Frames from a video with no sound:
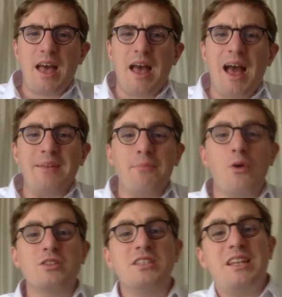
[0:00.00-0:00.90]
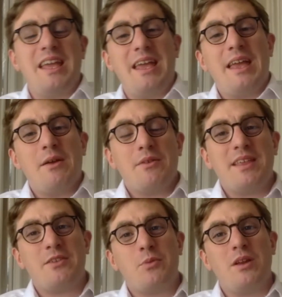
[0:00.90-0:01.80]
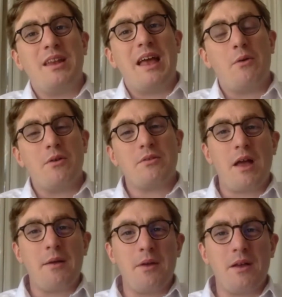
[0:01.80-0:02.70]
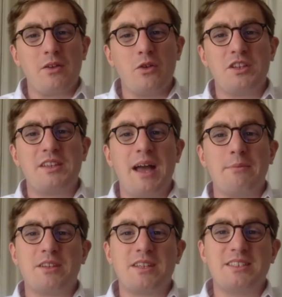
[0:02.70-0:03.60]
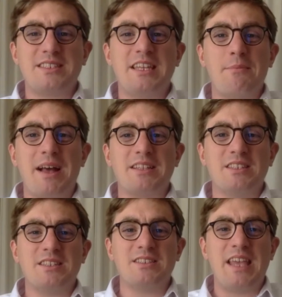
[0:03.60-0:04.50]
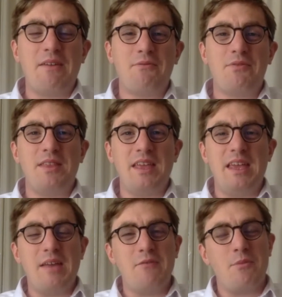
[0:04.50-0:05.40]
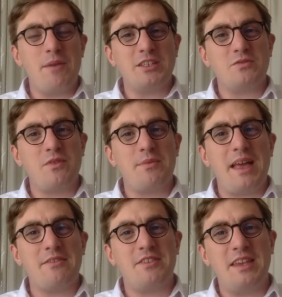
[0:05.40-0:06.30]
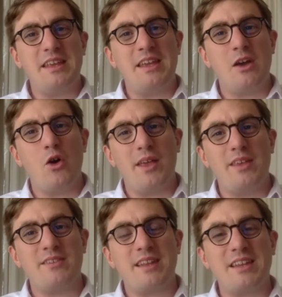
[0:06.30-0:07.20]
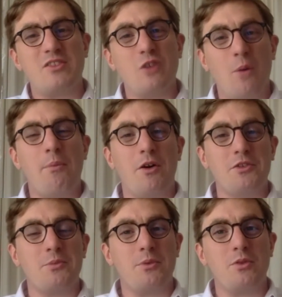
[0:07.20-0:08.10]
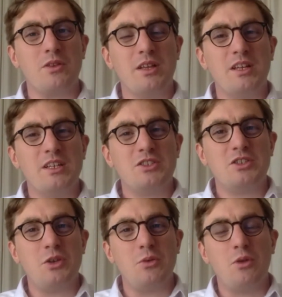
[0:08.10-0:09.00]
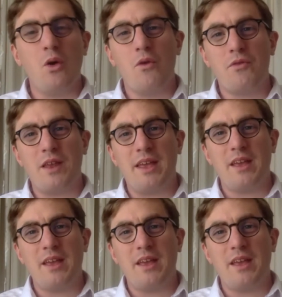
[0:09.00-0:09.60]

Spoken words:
And importantly, this will allow a good time to consider matters if the information from the FCDO is that it's not possible to lawfully